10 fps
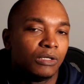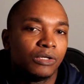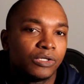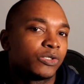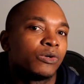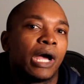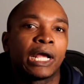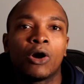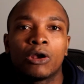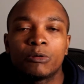So I
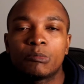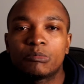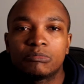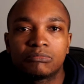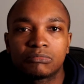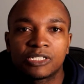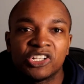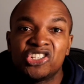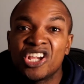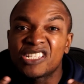can't
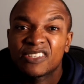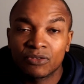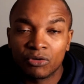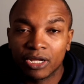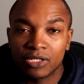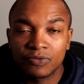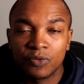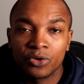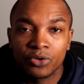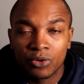suggest if the racket's for
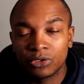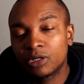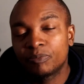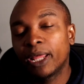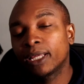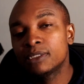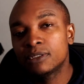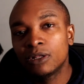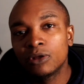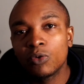you or not, but I can tell
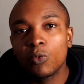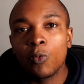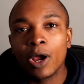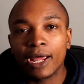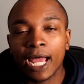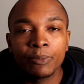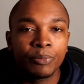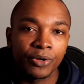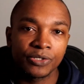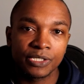you what I
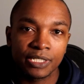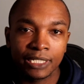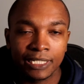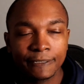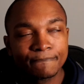personally